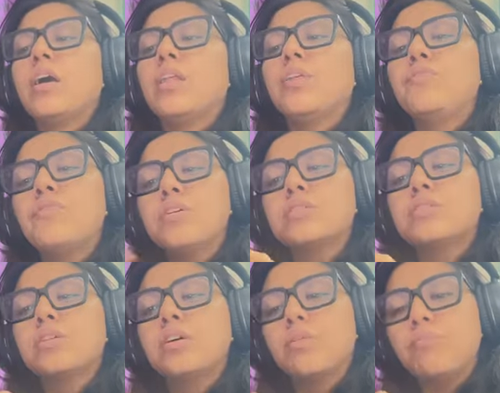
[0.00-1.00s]
The
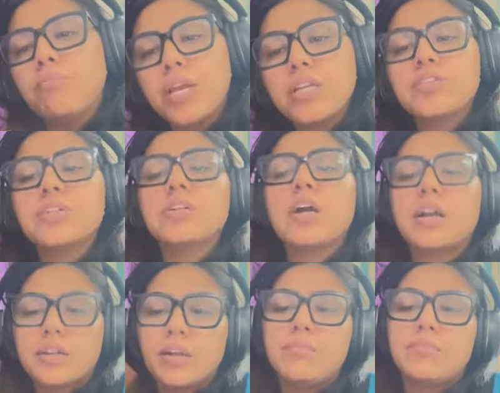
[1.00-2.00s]
first major
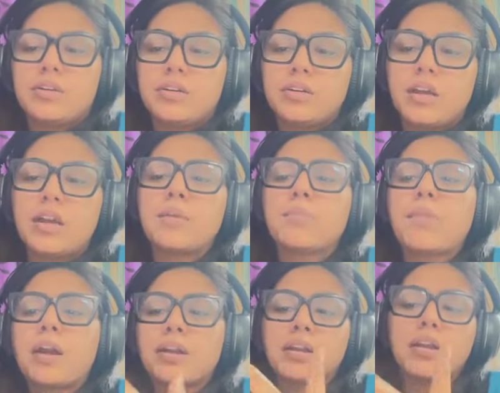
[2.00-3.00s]
attempt at a
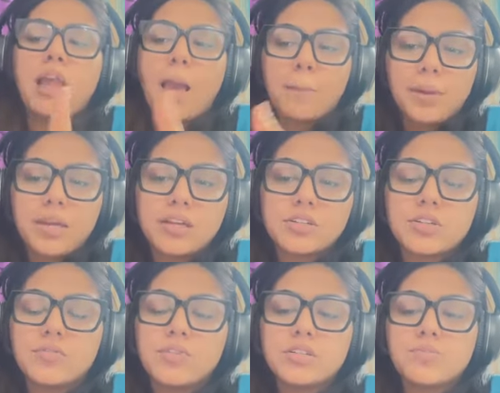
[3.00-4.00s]
practical
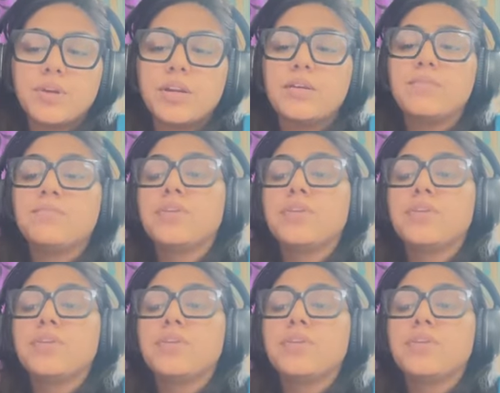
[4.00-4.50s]
application was made